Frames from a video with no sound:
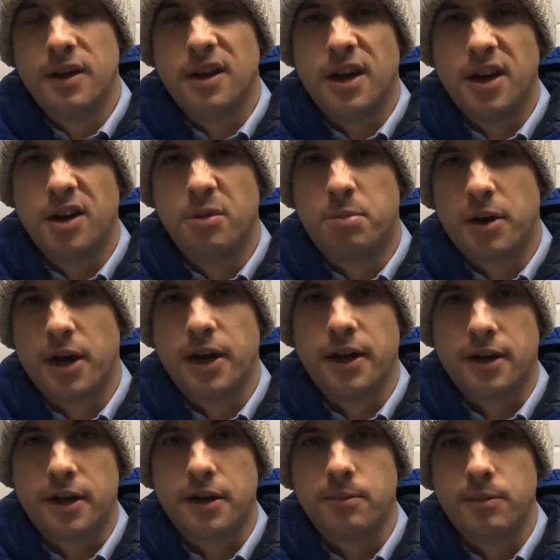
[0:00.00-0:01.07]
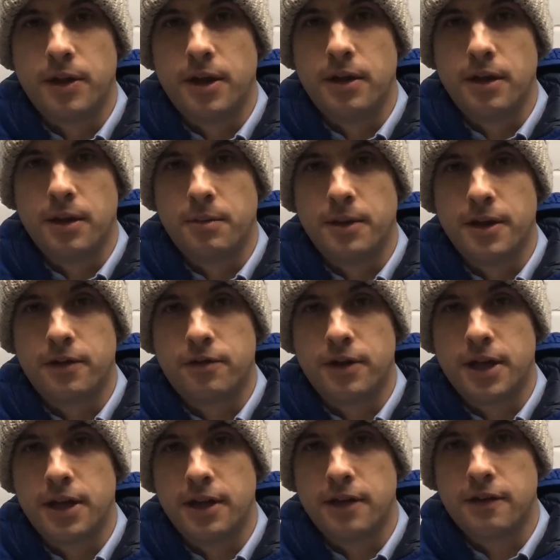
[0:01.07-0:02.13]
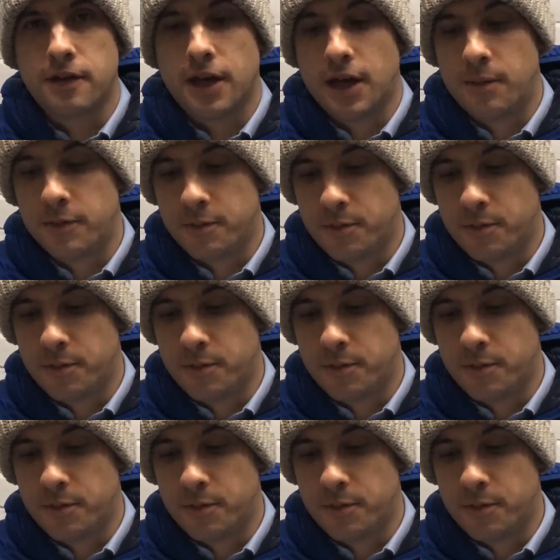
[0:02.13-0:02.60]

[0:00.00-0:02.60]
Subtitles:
I know Brighton can be a bit tricky at times,